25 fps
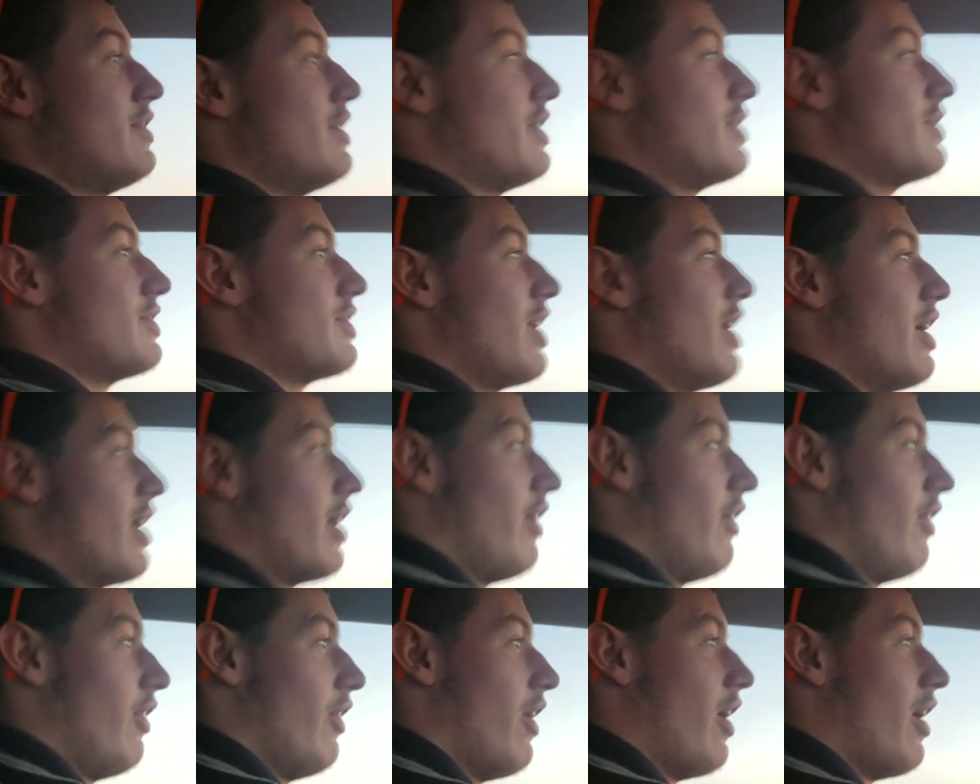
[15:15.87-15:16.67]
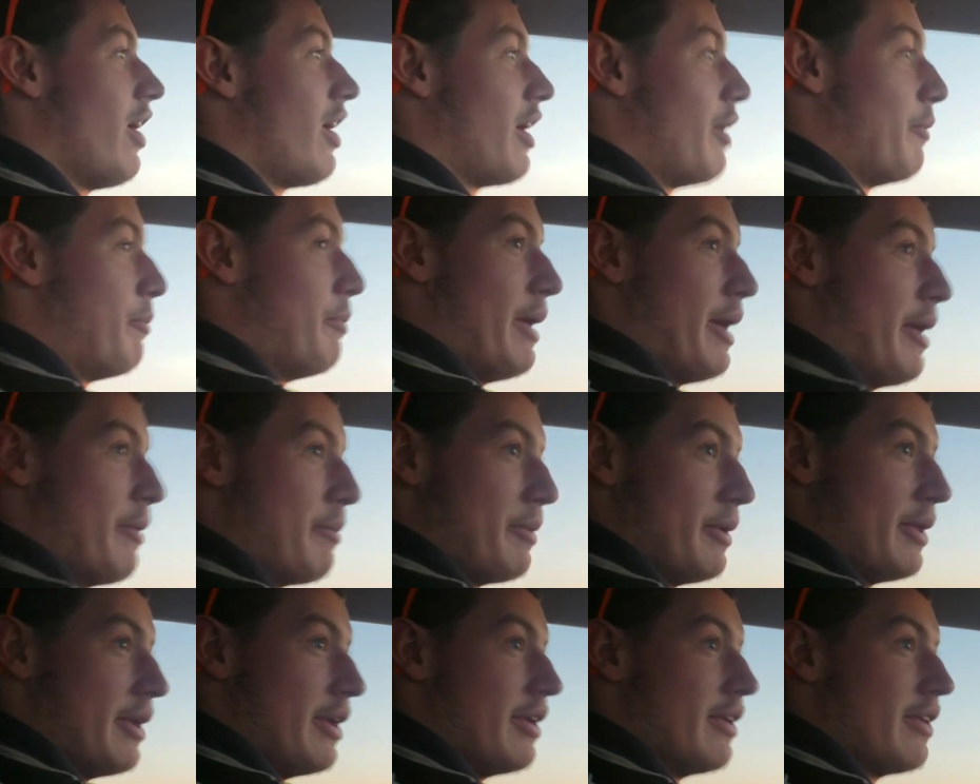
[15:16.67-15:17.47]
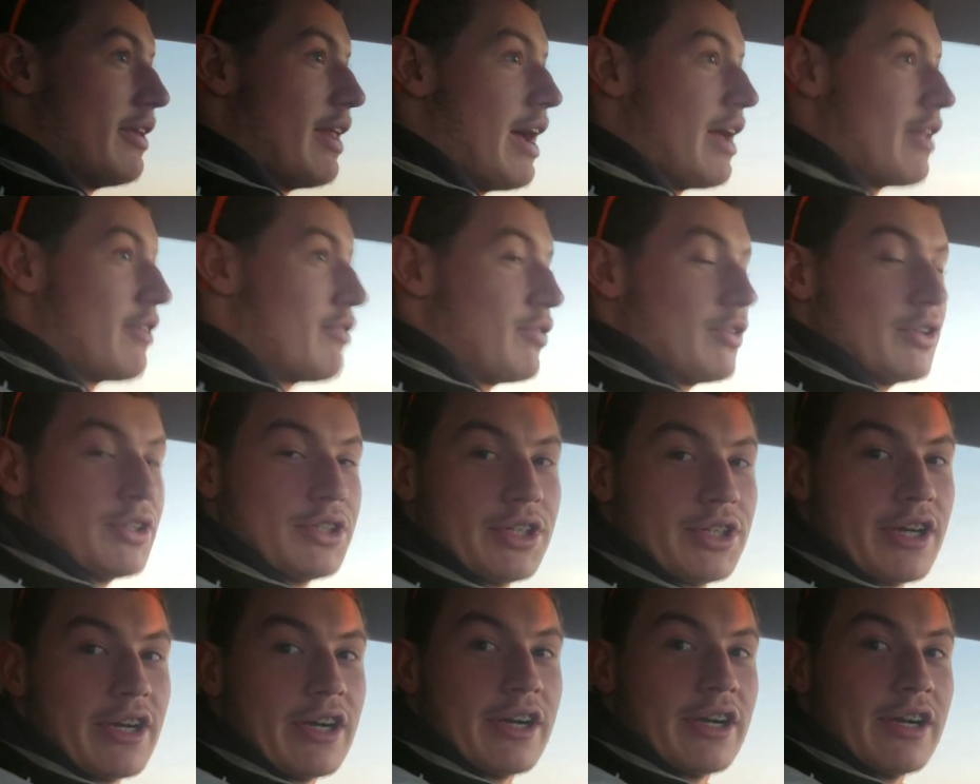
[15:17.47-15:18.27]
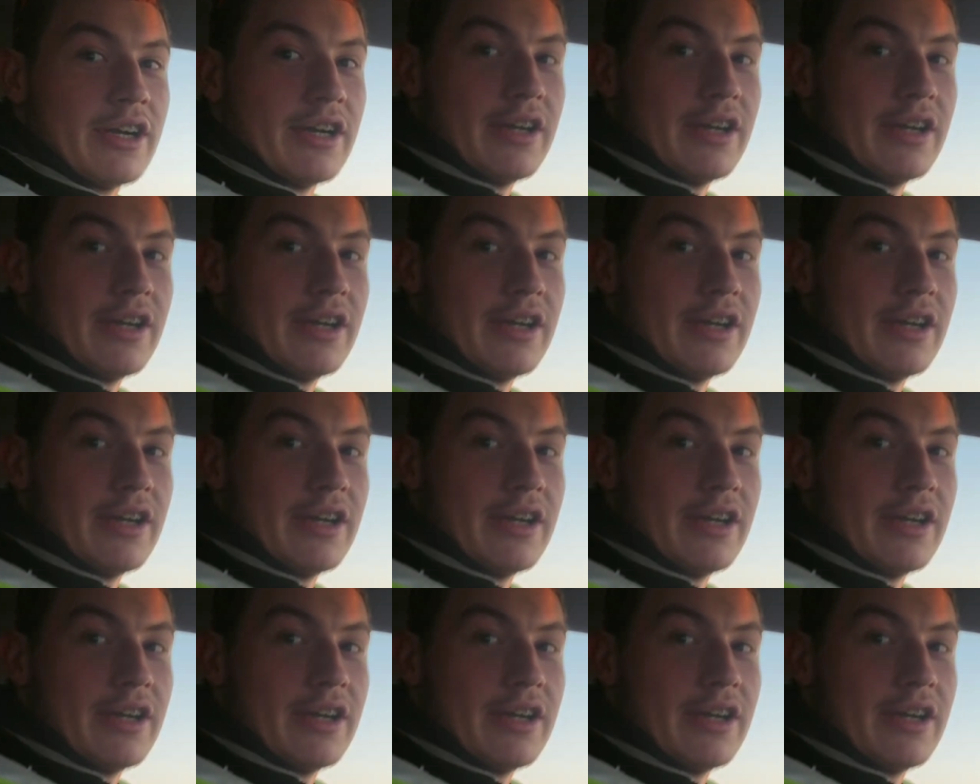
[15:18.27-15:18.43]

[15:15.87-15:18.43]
thing's got a lot of pep in it, that's for sure.